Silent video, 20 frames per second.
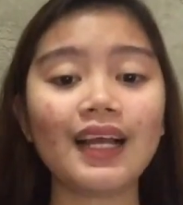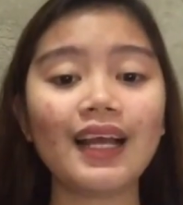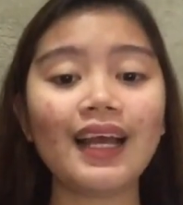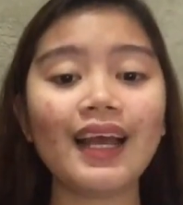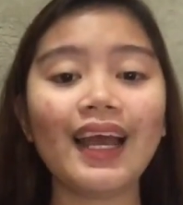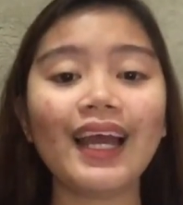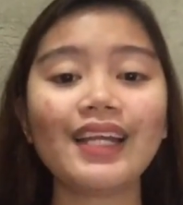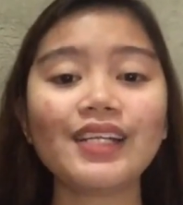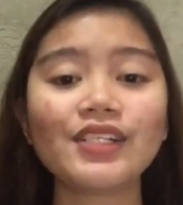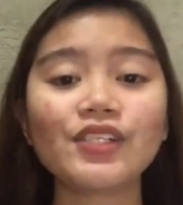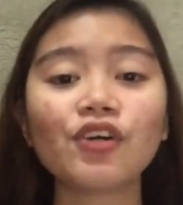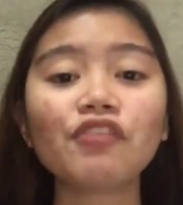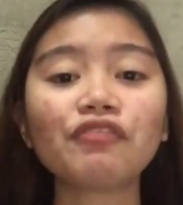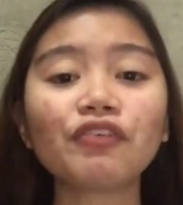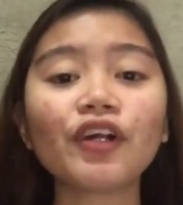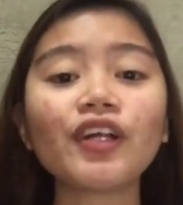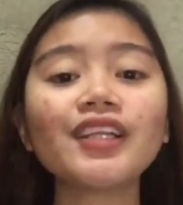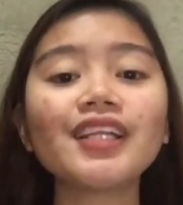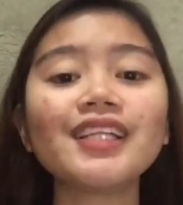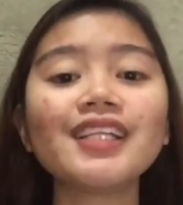And so
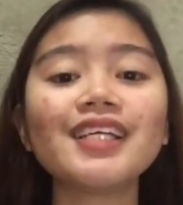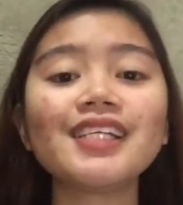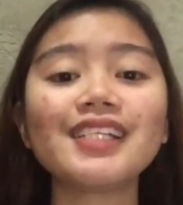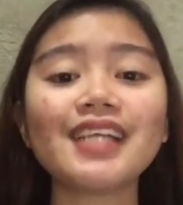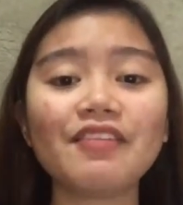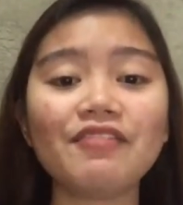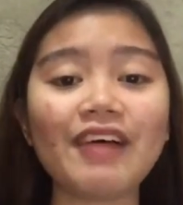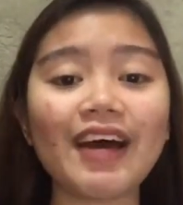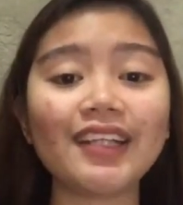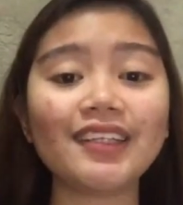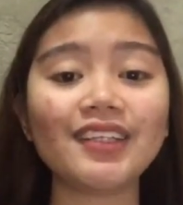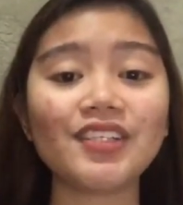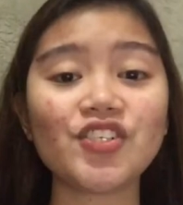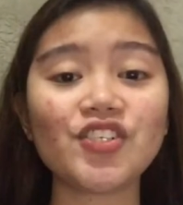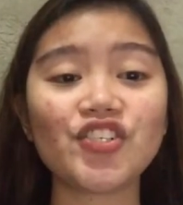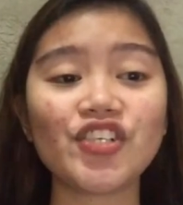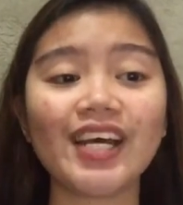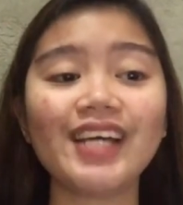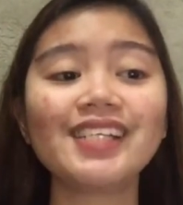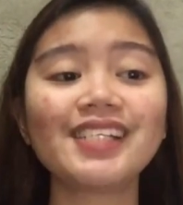for the
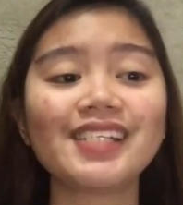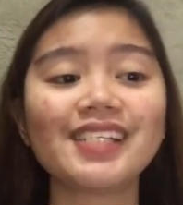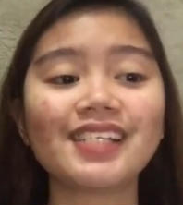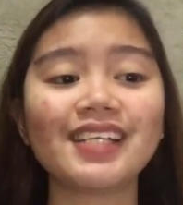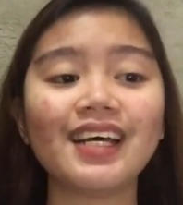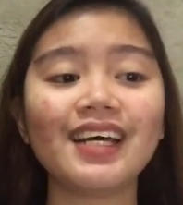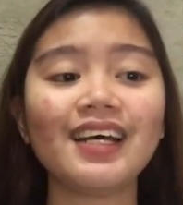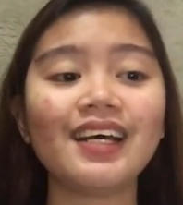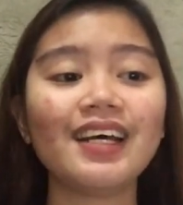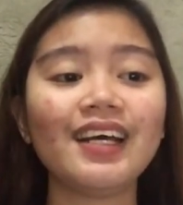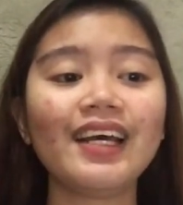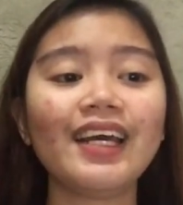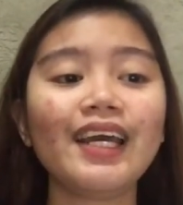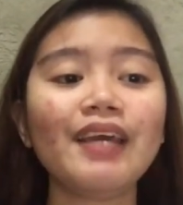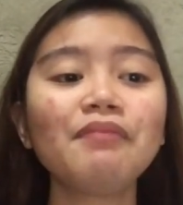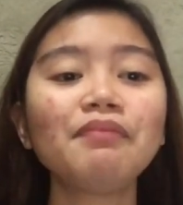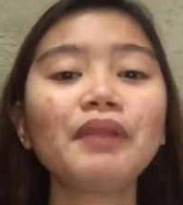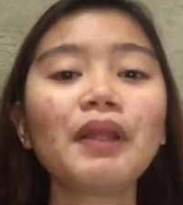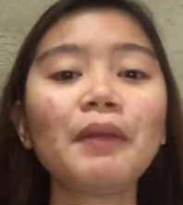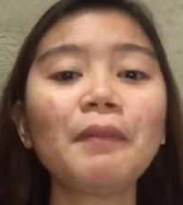disadvantages,
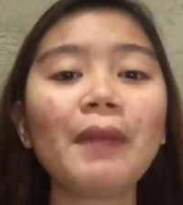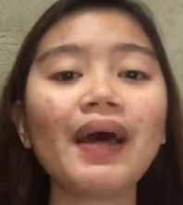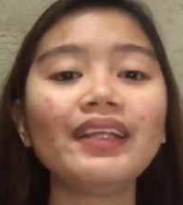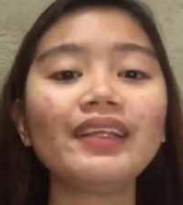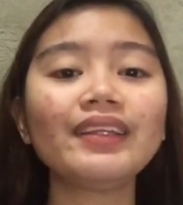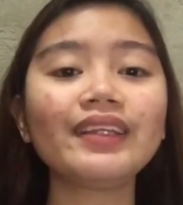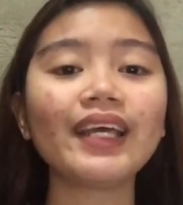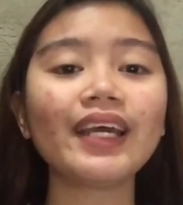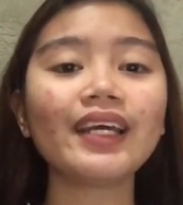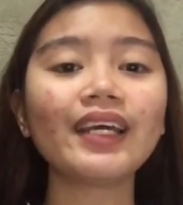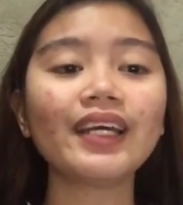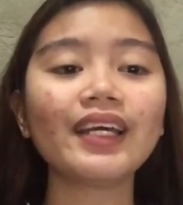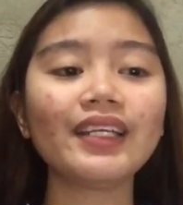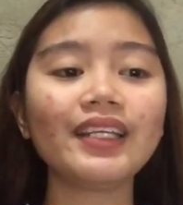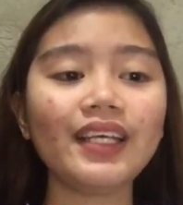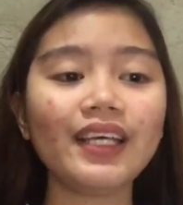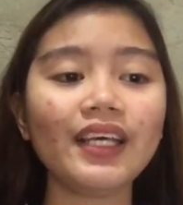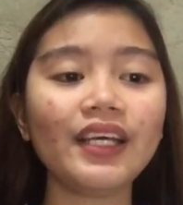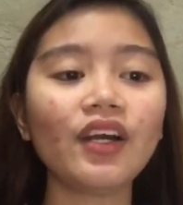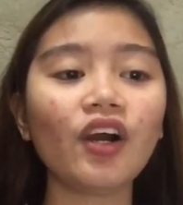implementing
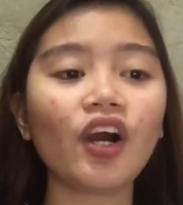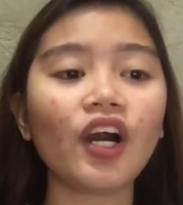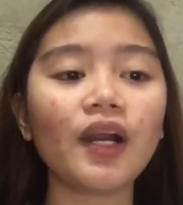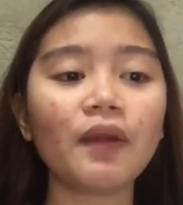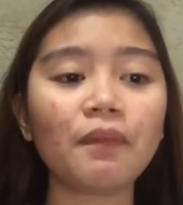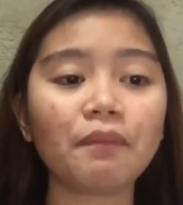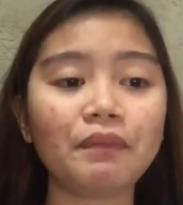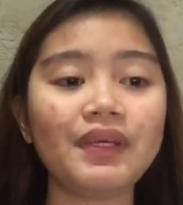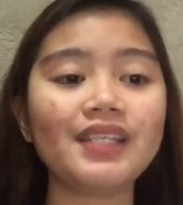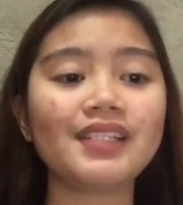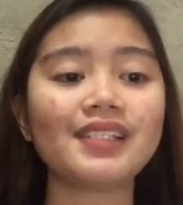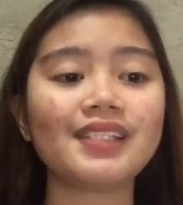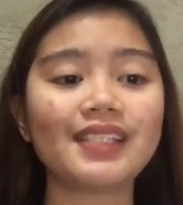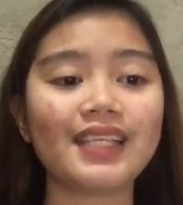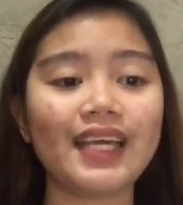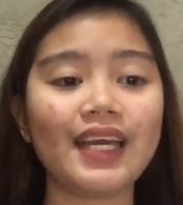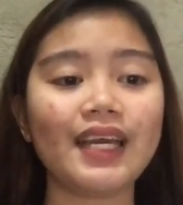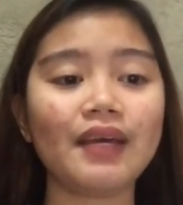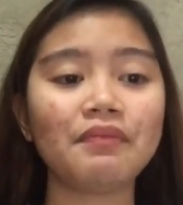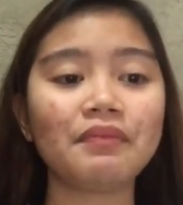an ERP
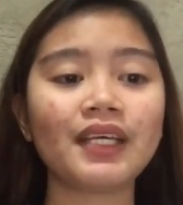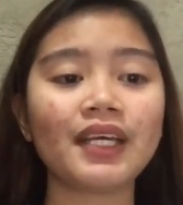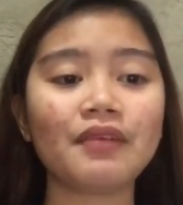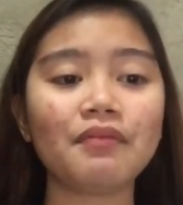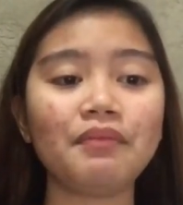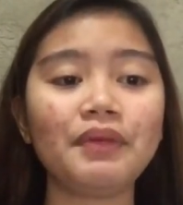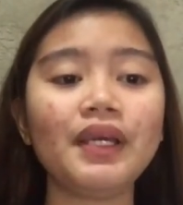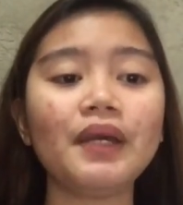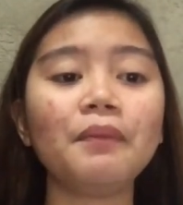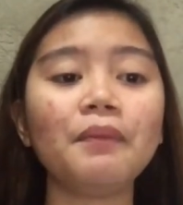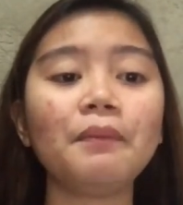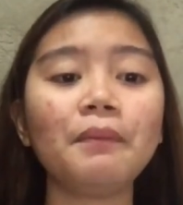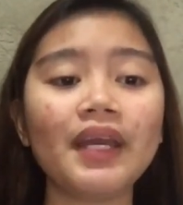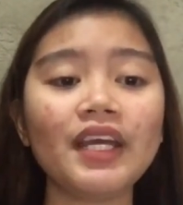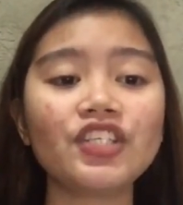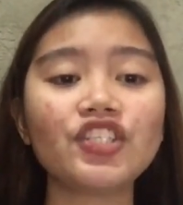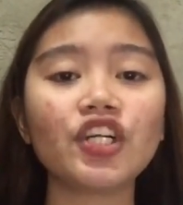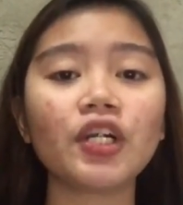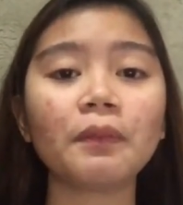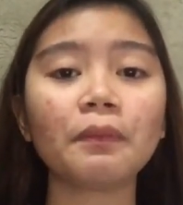scheme can be a
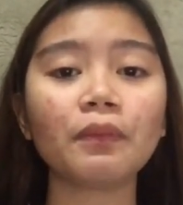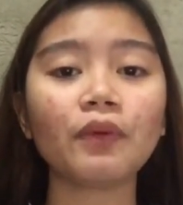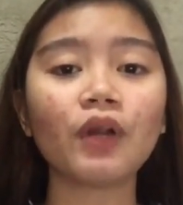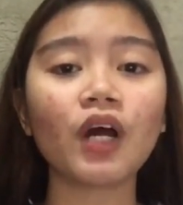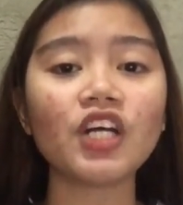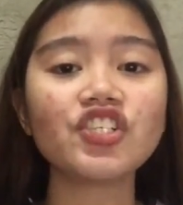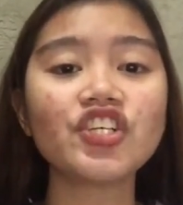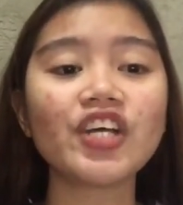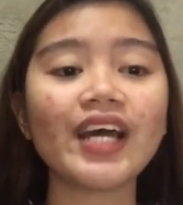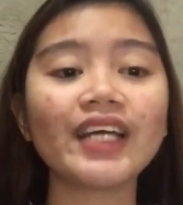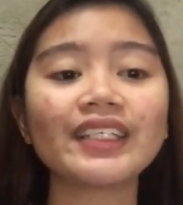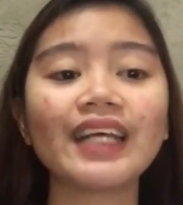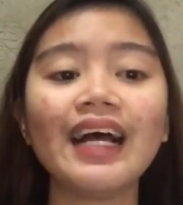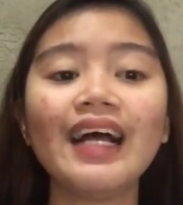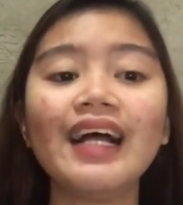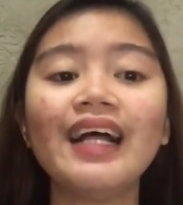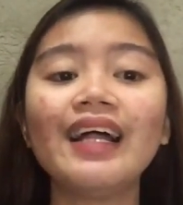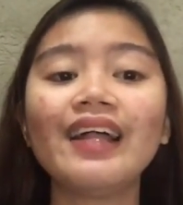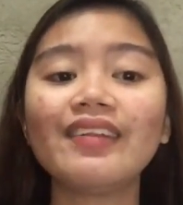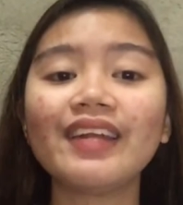major project
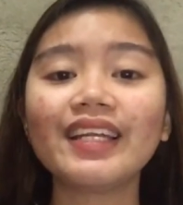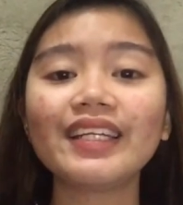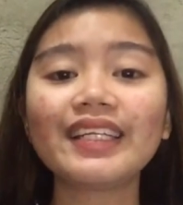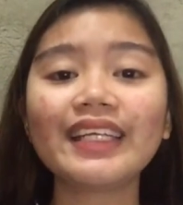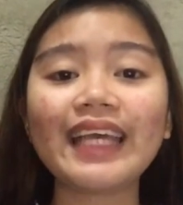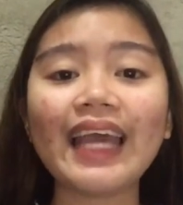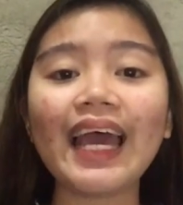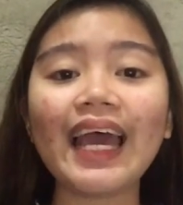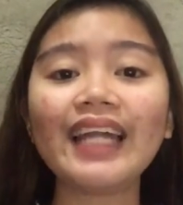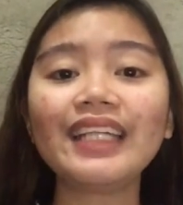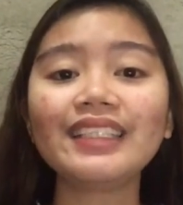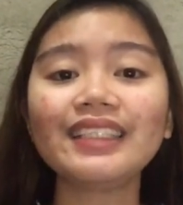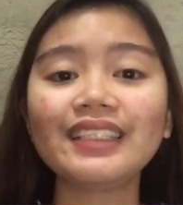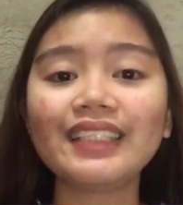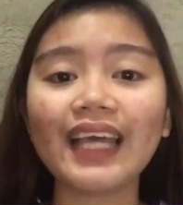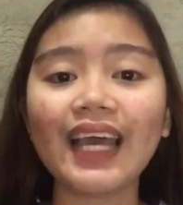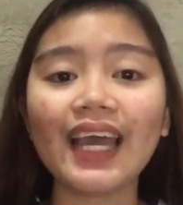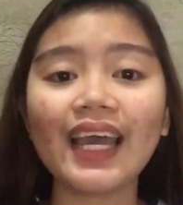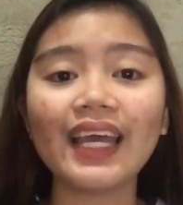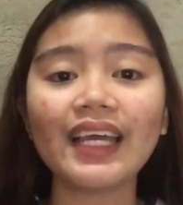that can
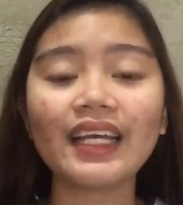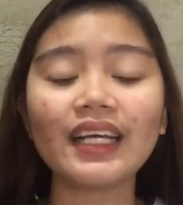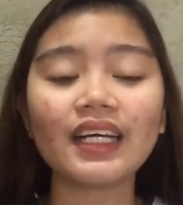take